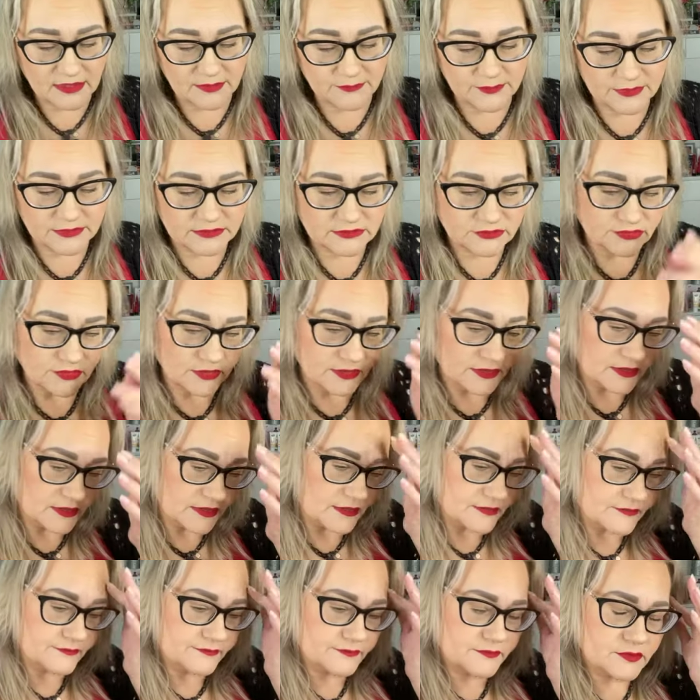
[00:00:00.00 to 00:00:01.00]
I've been drinking
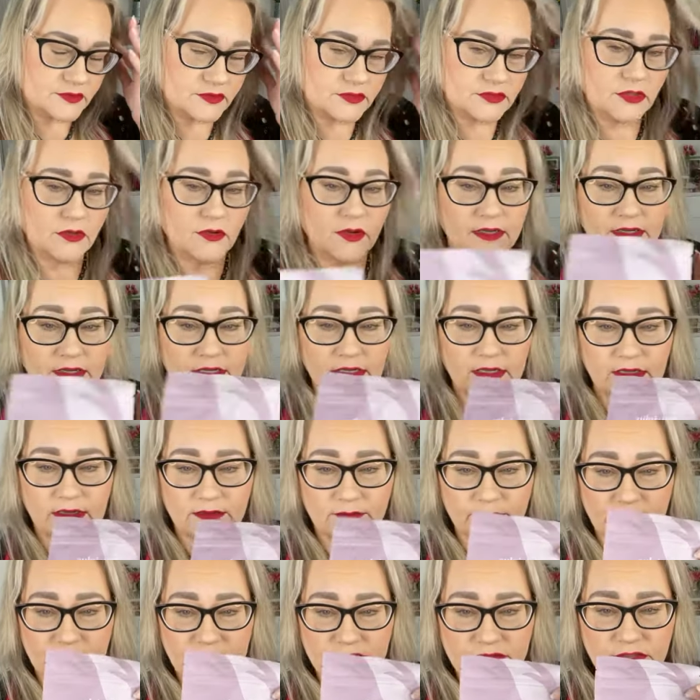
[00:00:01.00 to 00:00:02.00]
it. So I needed
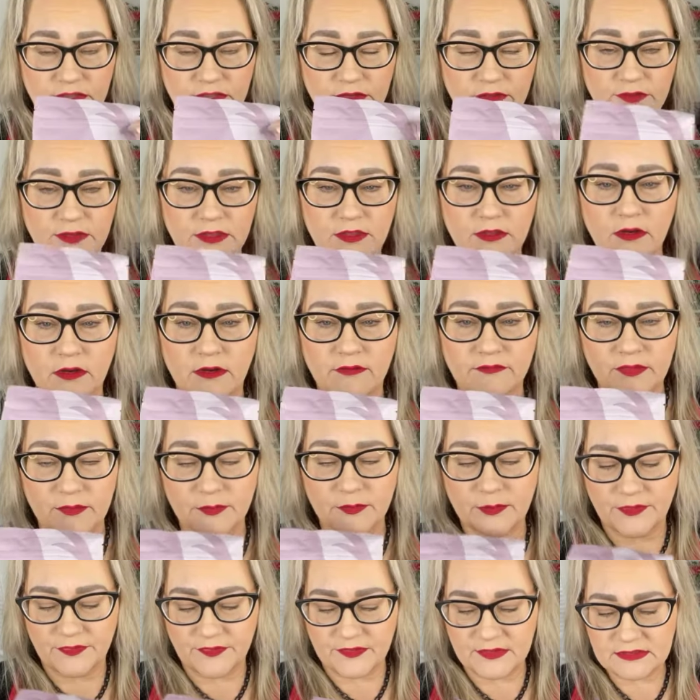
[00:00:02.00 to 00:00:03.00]
my chicory coffee,
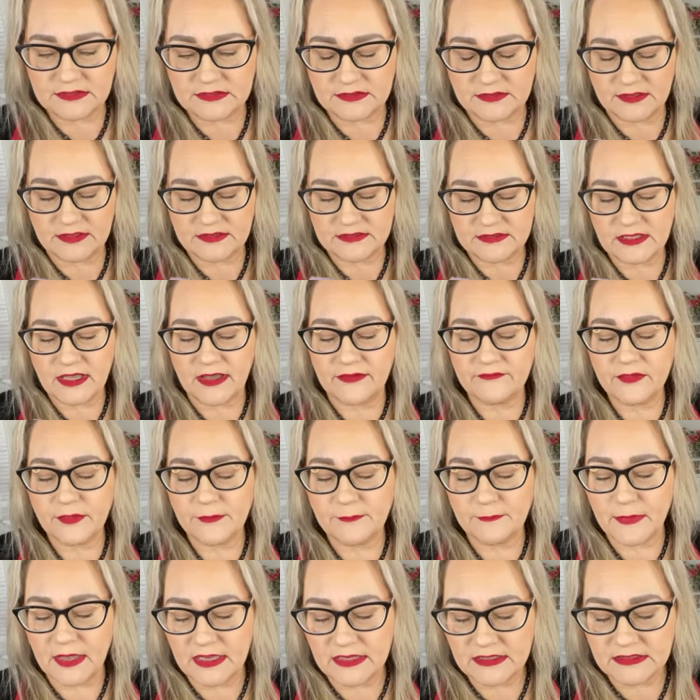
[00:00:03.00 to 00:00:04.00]
but these have
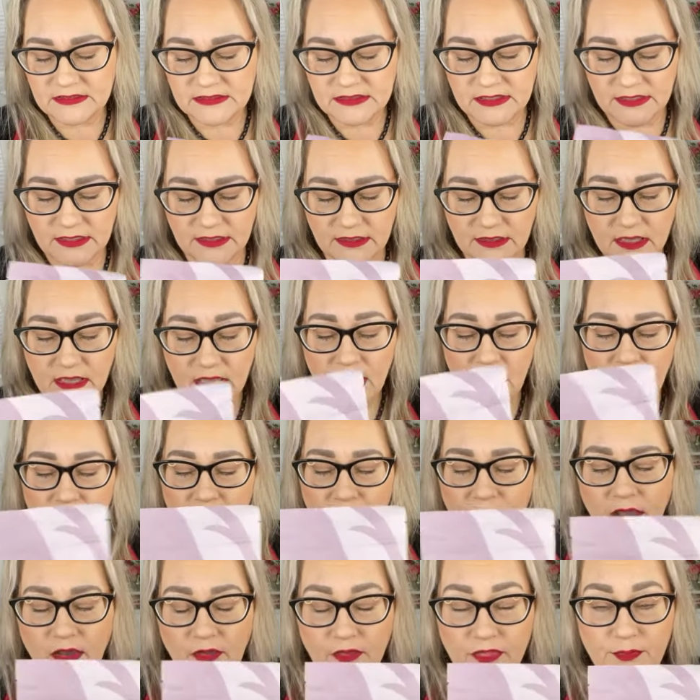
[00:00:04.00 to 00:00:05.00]
amazing
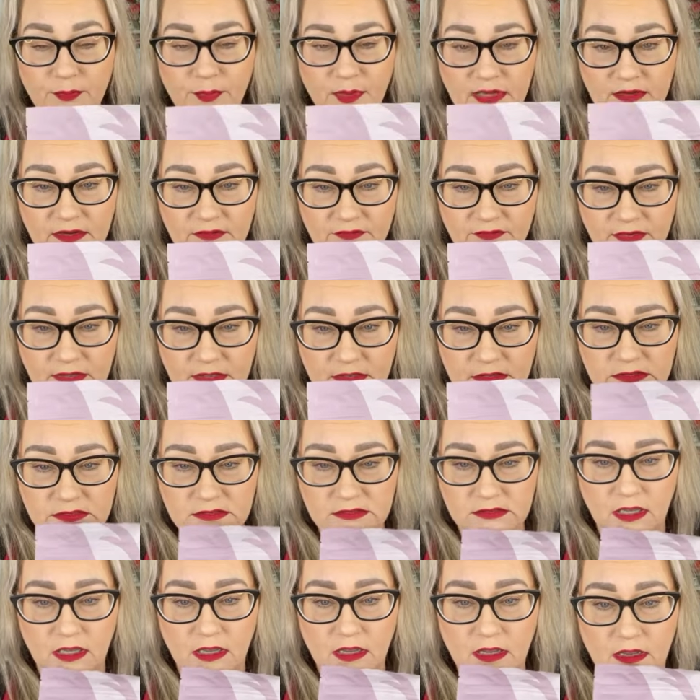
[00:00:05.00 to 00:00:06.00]
health benefits.
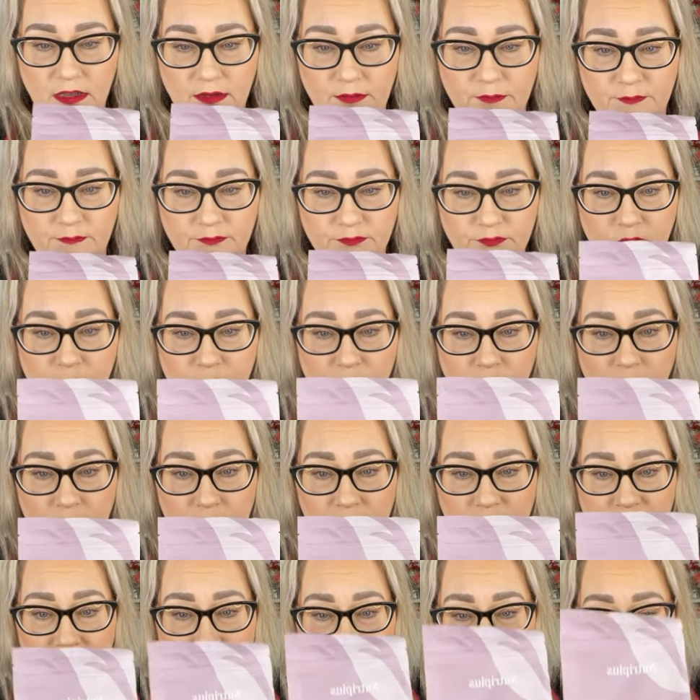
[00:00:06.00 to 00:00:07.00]

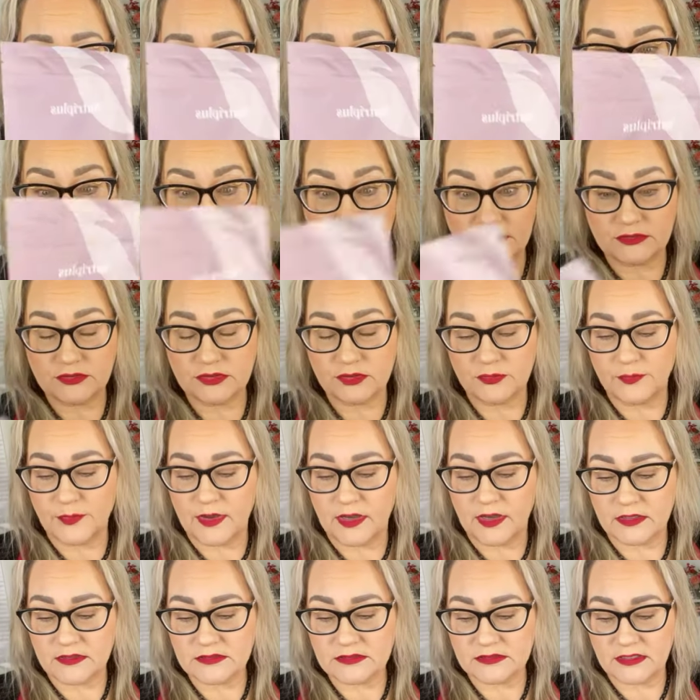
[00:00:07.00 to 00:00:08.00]
They are
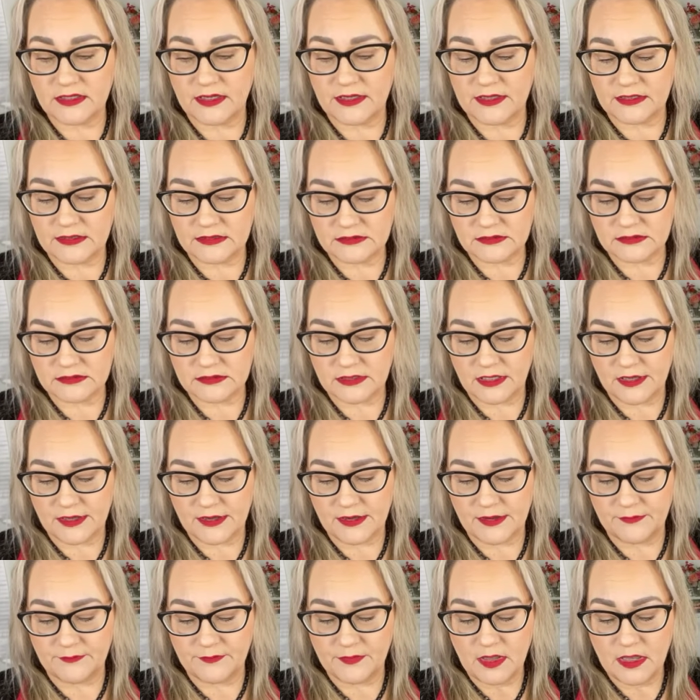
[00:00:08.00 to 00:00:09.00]
$22, guys.
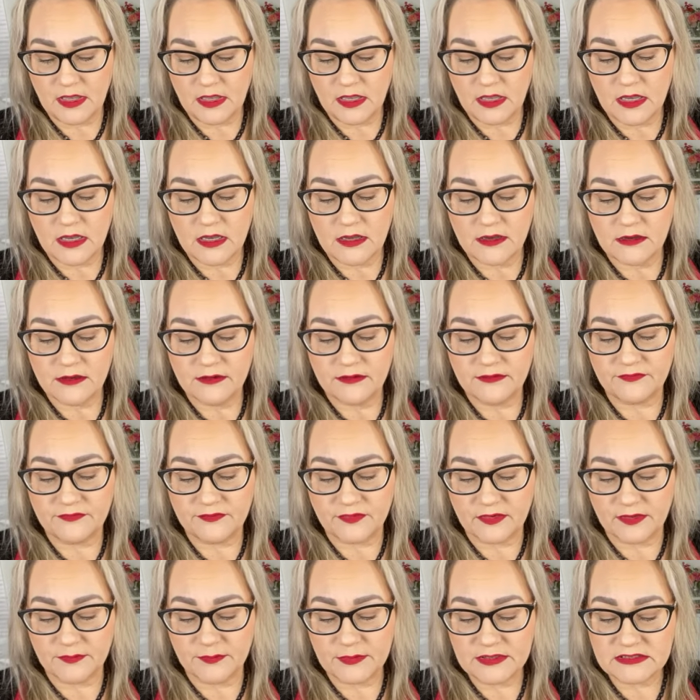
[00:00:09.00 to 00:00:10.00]

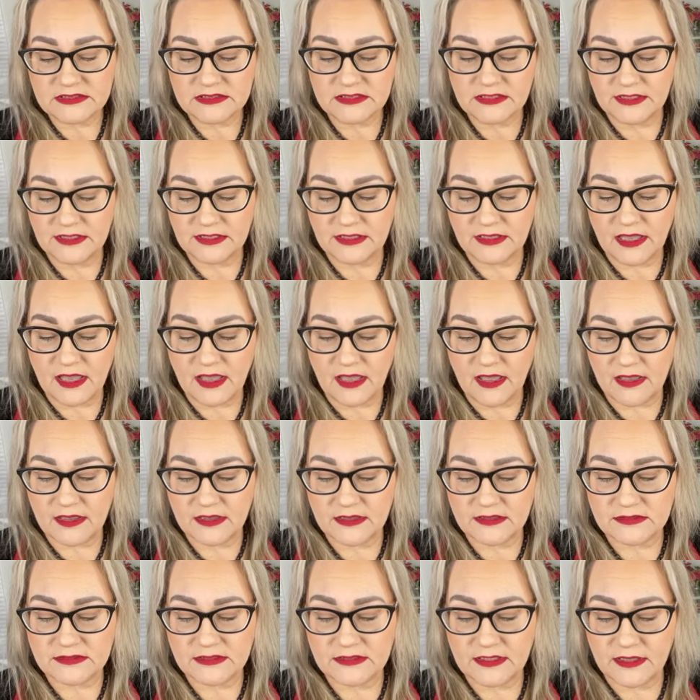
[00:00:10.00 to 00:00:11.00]
Farmasi
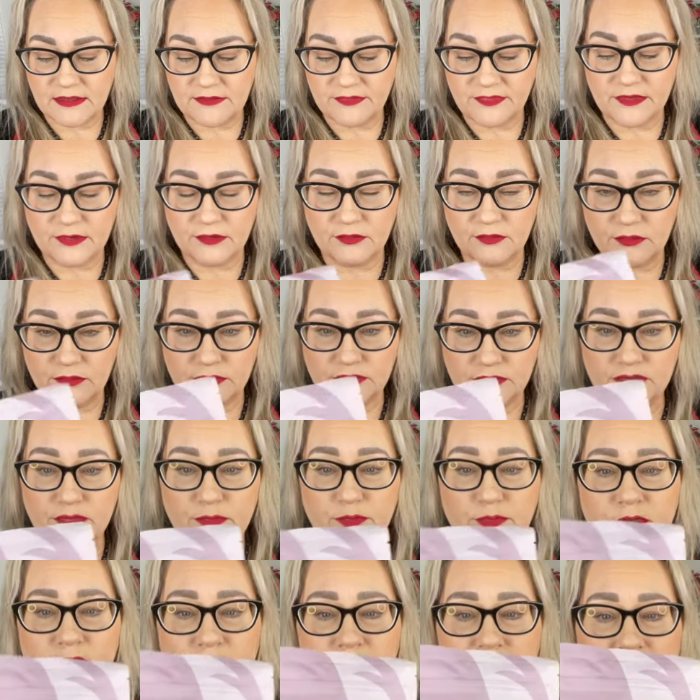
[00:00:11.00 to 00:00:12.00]
has their
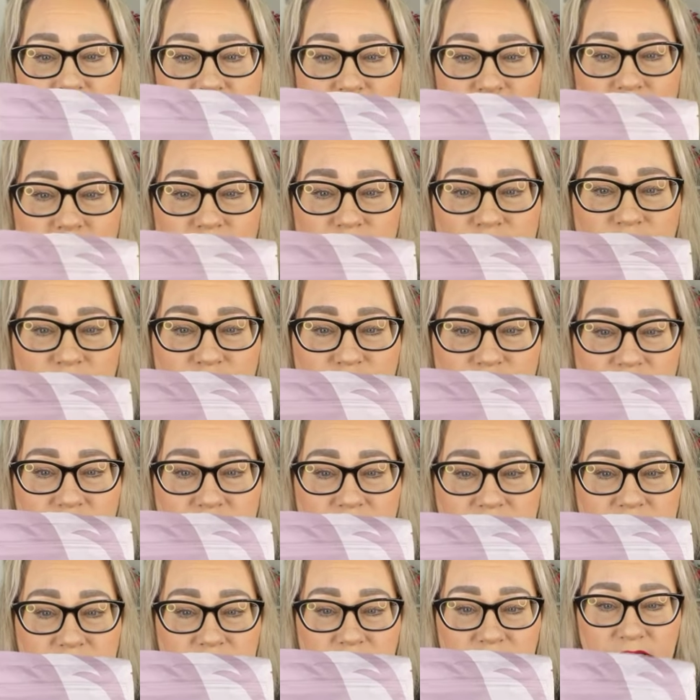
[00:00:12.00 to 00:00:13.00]
NutriPlus line, as you can
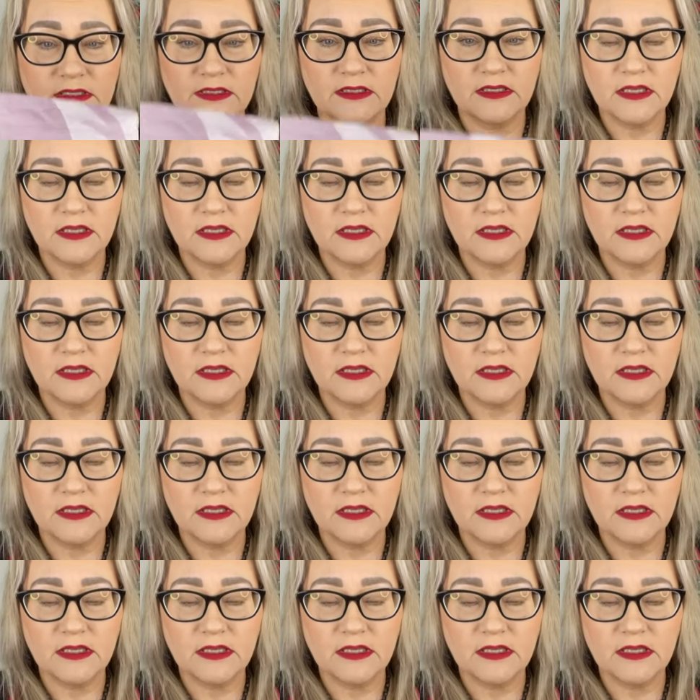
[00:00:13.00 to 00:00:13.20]
see.